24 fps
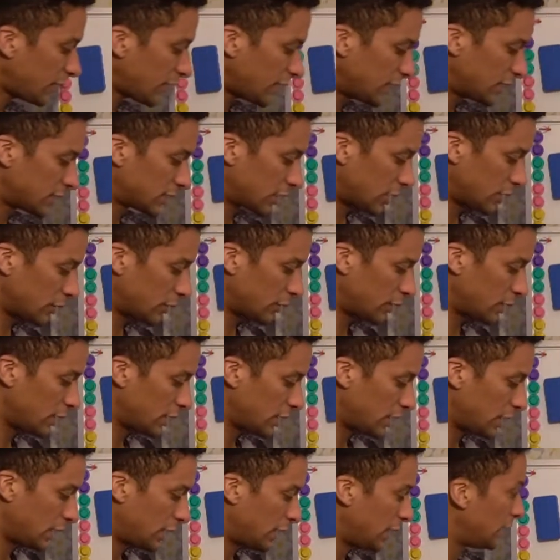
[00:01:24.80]
So
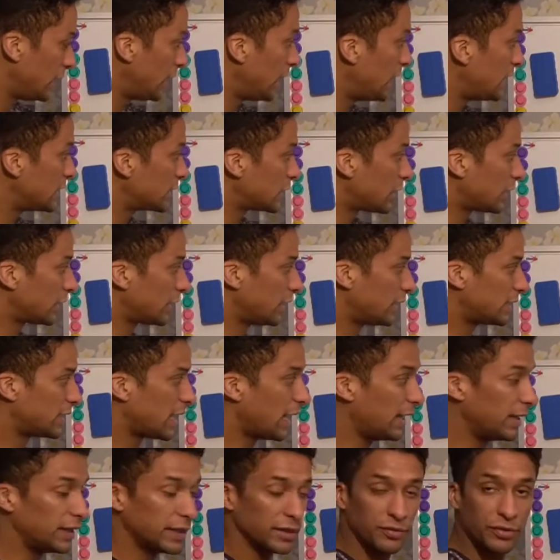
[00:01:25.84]
these are the
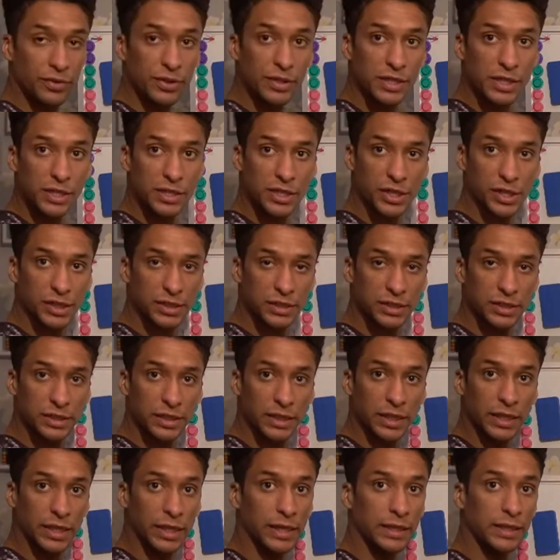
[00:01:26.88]
10 different
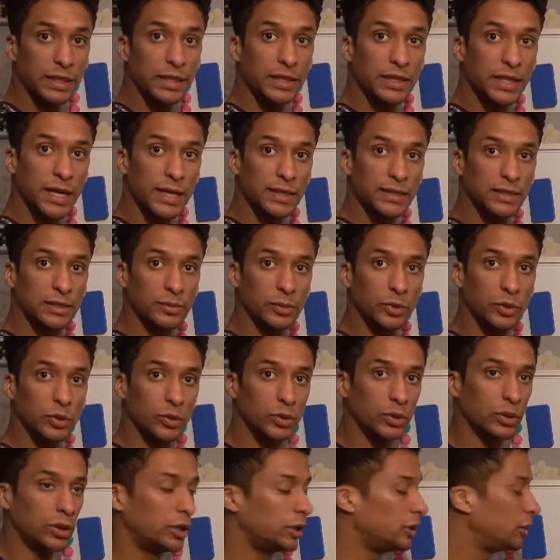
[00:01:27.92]
digits in the
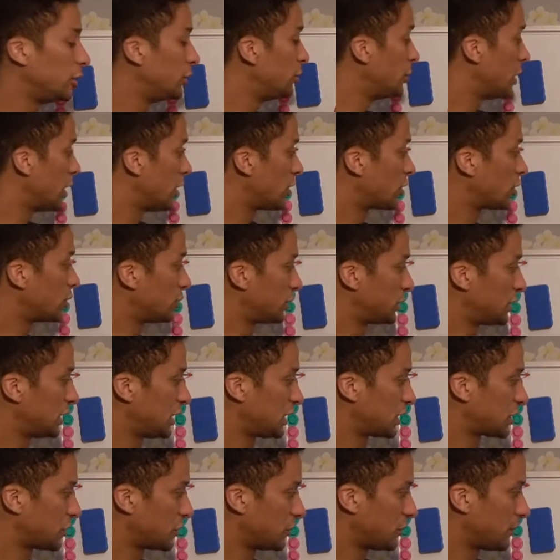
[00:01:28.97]
decimal numerical
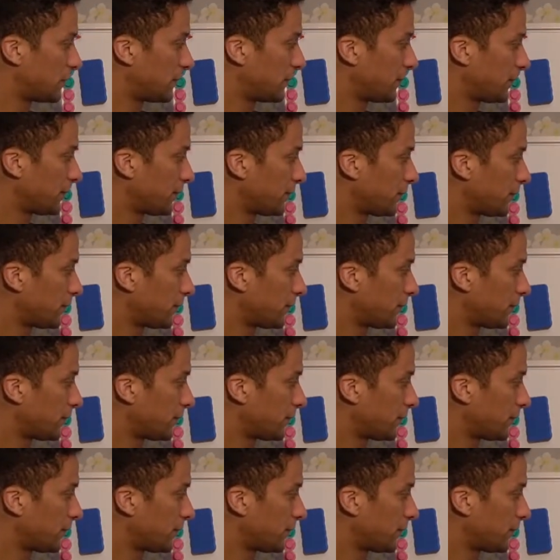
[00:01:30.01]
system.